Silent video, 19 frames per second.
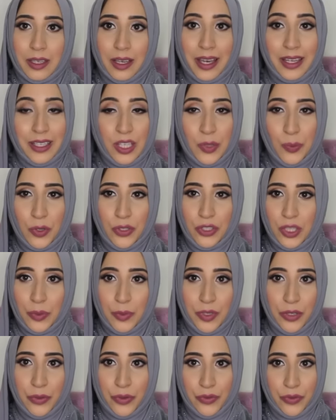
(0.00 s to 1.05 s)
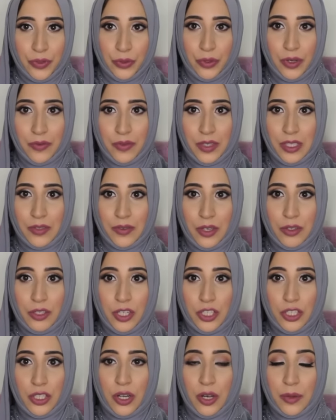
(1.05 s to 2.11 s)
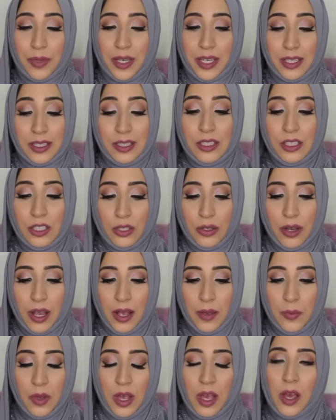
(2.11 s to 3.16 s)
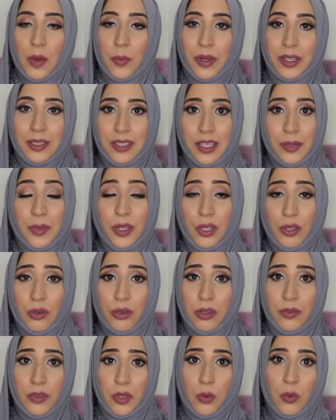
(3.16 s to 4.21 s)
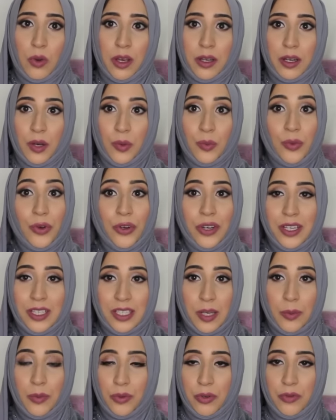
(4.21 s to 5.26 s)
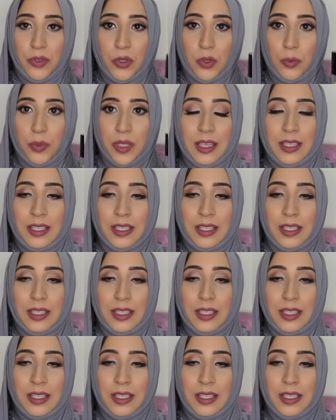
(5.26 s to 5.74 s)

I did post a mini review of this foundation on my Instagram, but let me know if you want a more in-depth review.